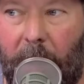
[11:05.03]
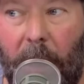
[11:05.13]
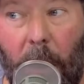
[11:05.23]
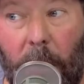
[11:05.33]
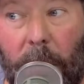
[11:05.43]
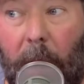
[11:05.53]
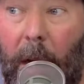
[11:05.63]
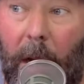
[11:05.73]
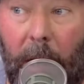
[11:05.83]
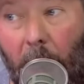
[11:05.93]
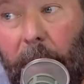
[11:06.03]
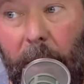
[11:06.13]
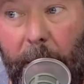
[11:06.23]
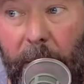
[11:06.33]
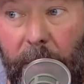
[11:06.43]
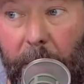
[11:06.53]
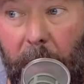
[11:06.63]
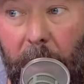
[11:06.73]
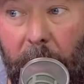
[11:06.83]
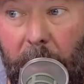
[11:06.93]
knows nothing about
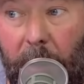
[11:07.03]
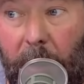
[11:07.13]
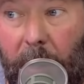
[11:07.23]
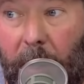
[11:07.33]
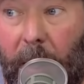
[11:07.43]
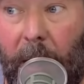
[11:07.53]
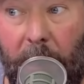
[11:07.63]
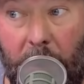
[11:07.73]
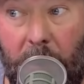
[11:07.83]
football. Nothing. Not